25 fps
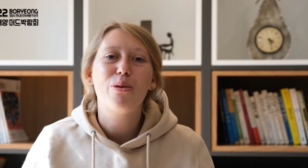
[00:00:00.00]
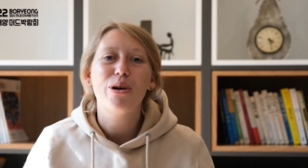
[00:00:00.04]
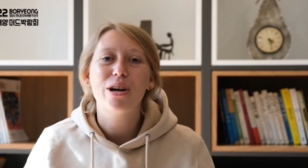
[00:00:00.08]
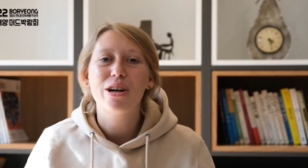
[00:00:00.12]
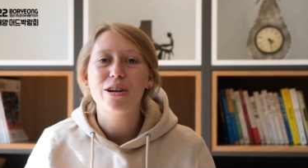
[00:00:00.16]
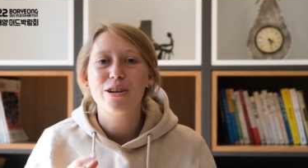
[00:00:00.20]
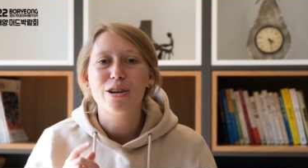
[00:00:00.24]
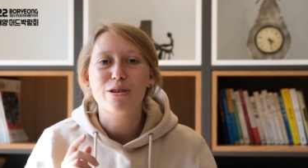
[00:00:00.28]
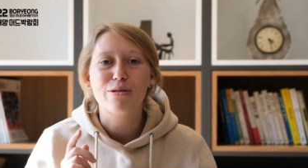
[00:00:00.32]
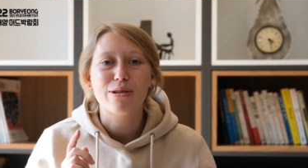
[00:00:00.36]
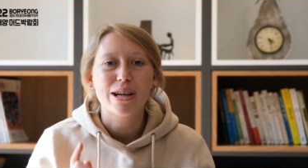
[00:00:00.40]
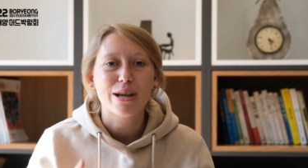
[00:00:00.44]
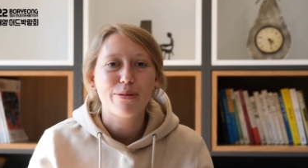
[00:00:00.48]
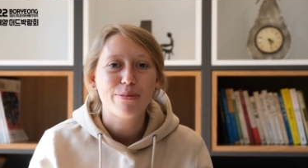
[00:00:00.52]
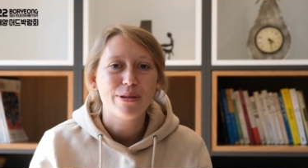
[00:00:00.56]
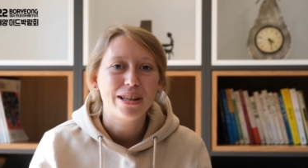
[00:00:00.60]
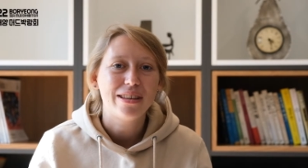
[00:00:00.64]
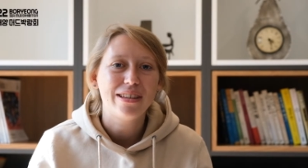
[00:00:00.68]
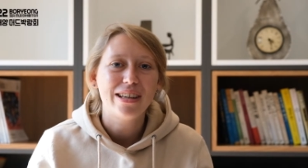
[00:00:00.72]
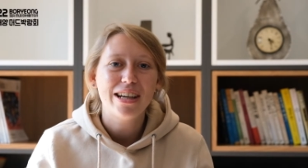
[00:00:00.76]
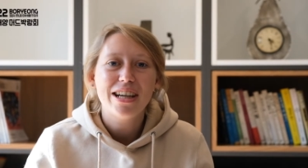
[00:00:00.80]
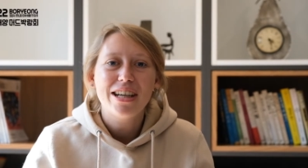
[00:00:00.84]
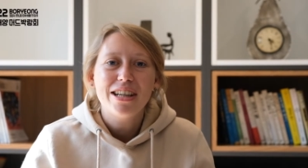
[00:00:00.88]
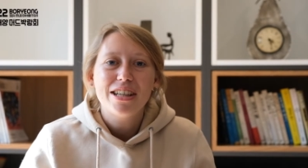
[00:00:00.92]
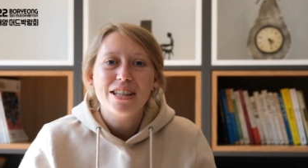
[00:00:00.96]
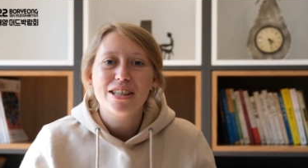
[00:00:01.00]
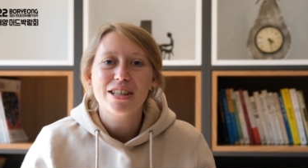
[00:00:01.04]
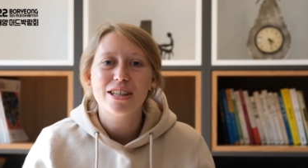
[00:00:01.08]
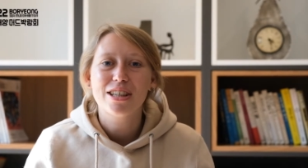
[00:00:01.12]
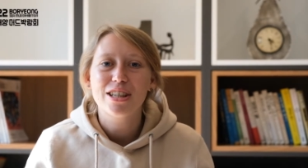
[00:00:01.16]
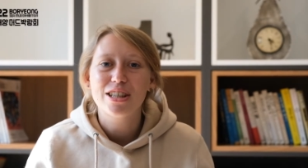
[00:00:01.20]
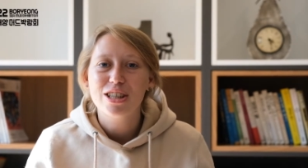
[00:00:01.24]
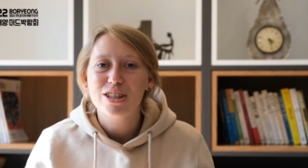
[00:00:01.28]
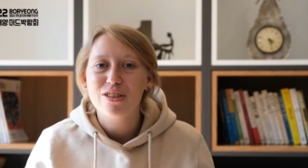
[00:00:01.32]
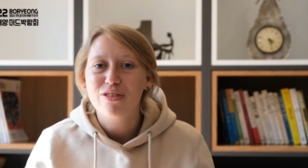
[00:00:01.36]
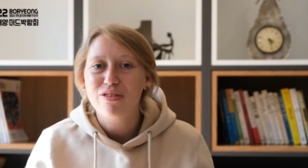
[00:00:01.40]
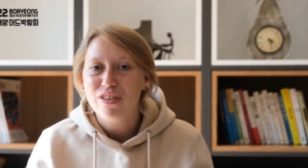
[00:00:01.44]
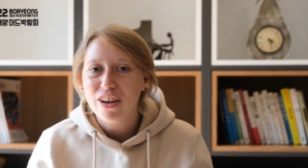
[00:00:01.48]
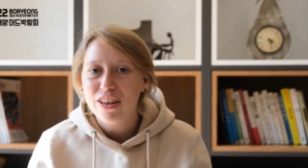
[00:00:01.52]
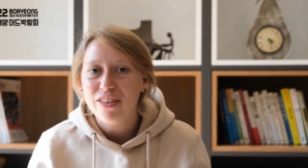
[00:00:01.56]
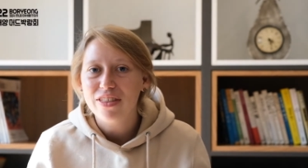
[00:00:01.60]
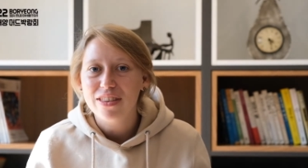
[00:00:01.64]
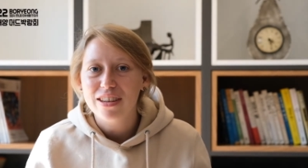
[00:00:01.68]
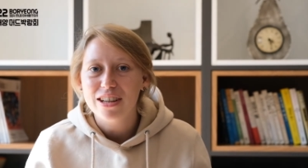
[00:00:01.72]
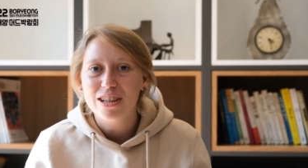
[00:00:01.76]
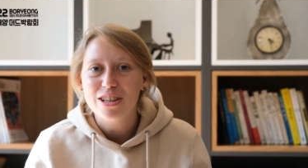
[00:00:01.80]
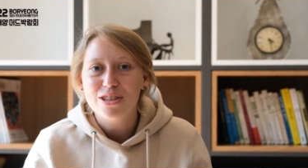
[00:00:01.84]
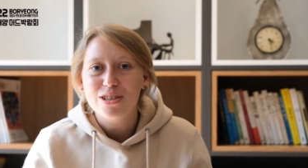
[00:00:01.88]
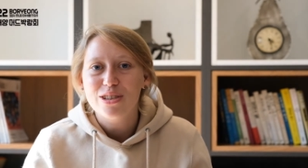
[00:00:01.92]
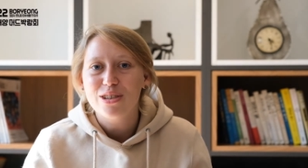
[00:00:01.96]
what are your recommendations, fun
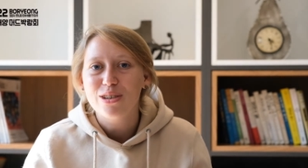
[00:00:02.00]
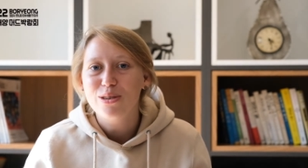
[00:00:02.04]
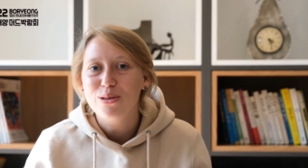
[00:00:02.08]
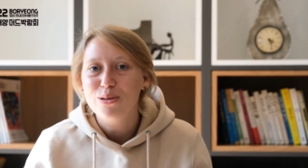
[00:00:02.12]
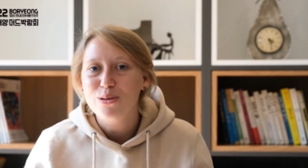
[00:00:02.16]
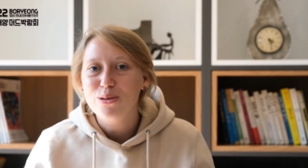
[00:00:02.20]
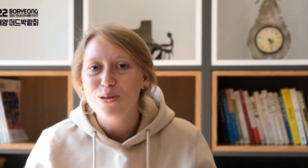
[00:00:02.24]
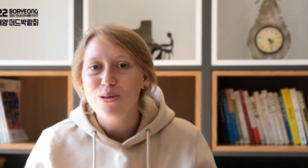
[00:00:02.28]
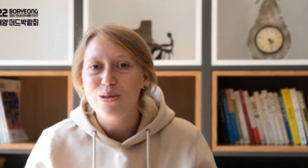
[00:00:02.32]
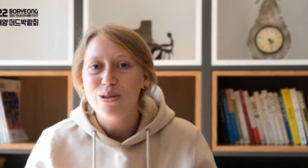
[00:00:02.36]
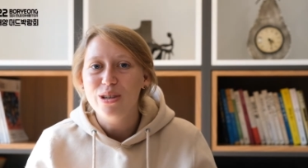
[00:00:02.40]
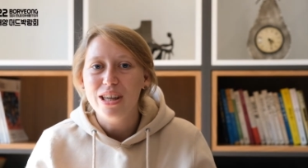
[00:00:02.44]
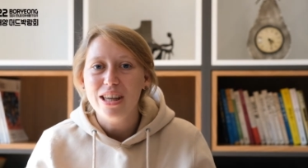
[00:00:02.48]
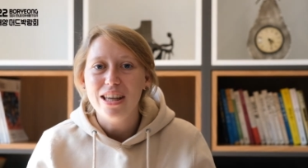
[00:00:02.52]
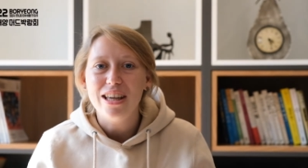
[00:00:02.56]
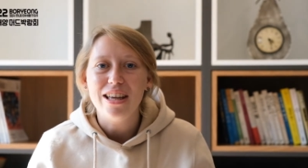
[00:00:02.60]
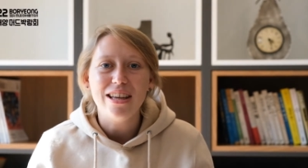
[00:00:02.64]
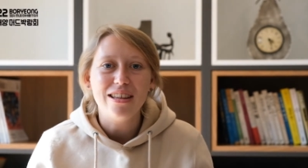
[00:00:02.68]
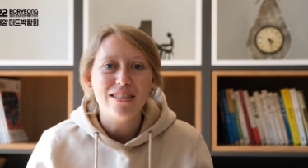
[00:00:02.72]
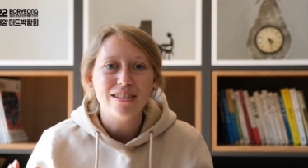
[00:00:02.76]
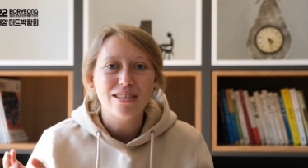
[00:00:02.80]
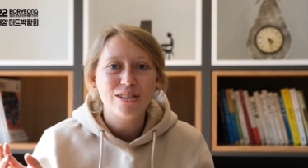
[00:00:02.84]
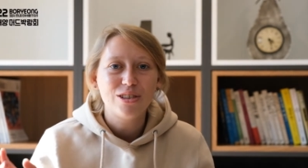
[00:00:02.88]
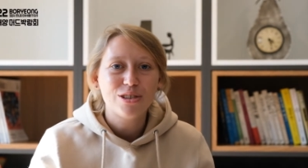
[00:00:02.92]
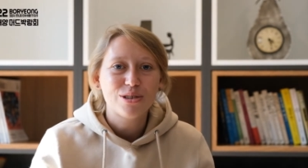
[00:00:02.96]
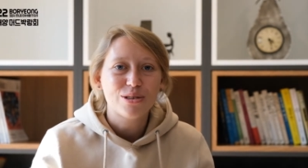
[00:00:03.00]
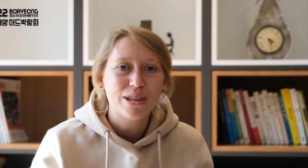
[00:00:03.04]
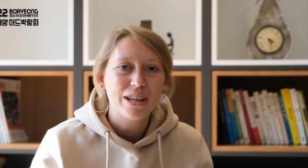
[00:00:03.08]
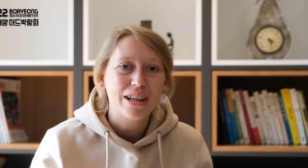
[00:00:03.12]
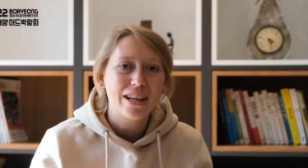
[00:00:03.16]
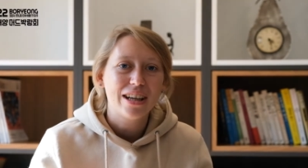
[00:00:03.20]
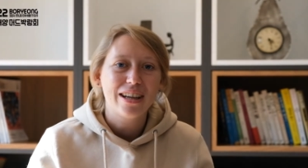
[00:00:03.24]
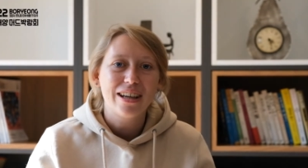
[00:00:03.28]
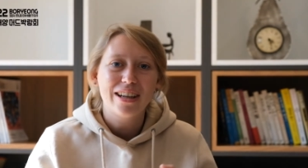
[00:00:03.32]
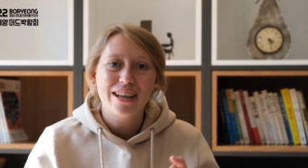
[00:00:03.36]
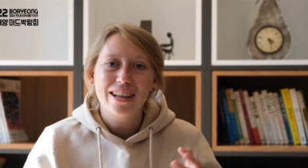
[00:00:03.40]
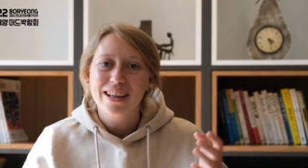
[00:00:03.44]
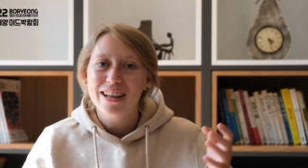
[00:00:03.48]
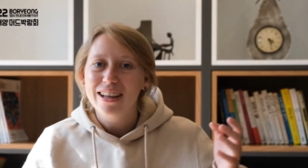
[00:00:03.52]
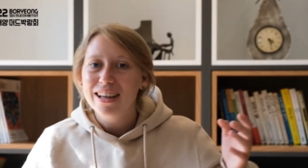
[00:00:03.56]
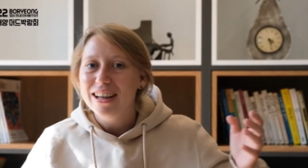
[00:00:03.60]
things to do, eat, drink,